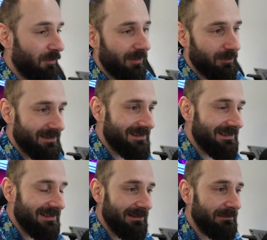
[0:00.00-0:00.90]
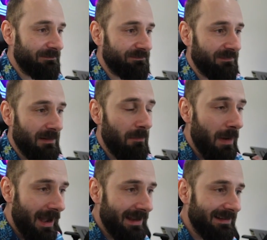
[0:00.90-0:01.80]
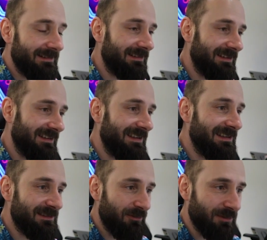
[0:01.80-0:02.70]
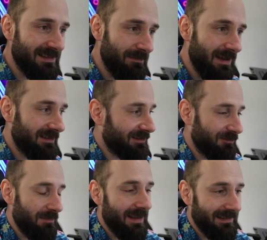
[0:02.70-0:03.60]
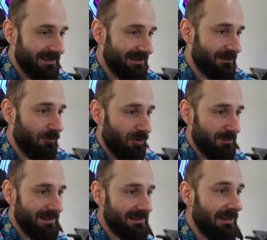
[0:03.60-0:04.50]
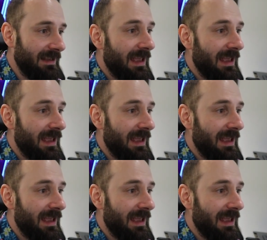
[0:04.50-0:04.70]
was my hints for the Sebastian to make this Warbeast D,